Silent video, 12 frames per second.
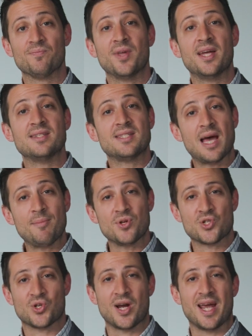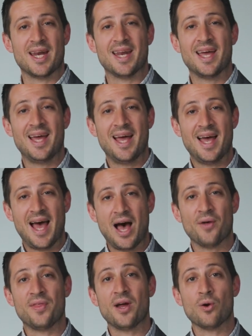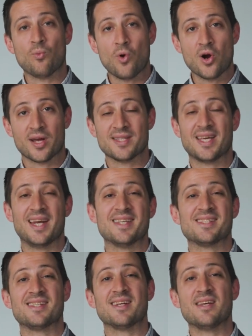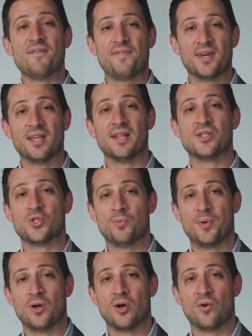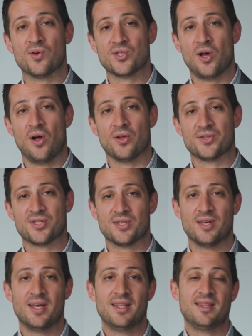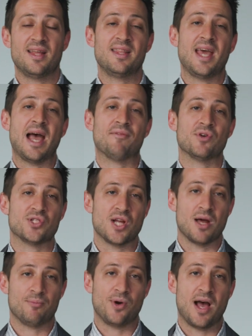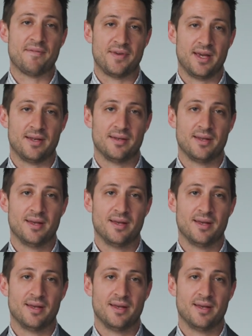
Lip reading: and demonstrate how their work is getting significantly superior results than the average nonprofit,